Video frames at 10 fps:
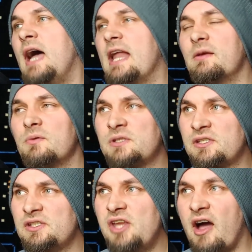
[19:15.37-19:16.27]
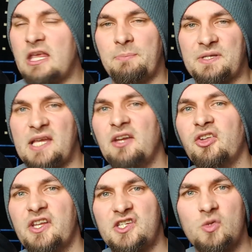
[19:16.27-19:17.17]
And it was 90%
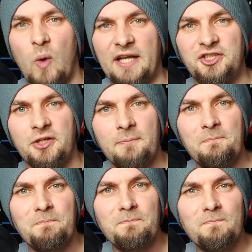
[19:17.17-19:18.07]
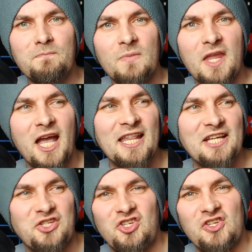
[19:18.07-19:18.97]
on the Switch. And
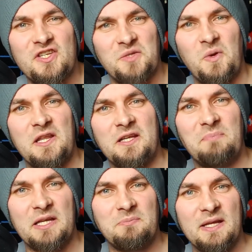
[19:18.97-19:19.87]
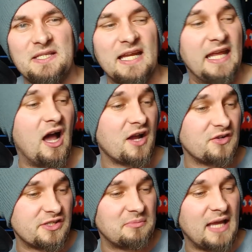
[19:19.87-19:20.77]
that's just because that's where the best place to get it. I
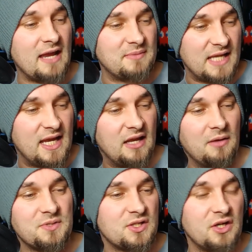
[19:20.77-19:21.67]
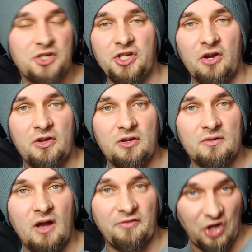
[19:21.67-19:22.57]
got some games here that I'm just going to show
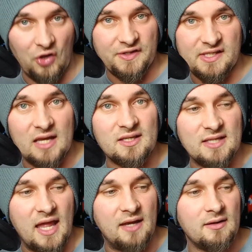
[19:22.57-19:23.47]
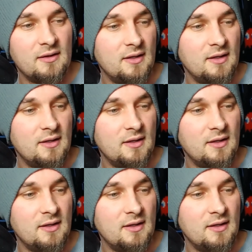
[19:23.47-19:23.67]
you I've gotten since then.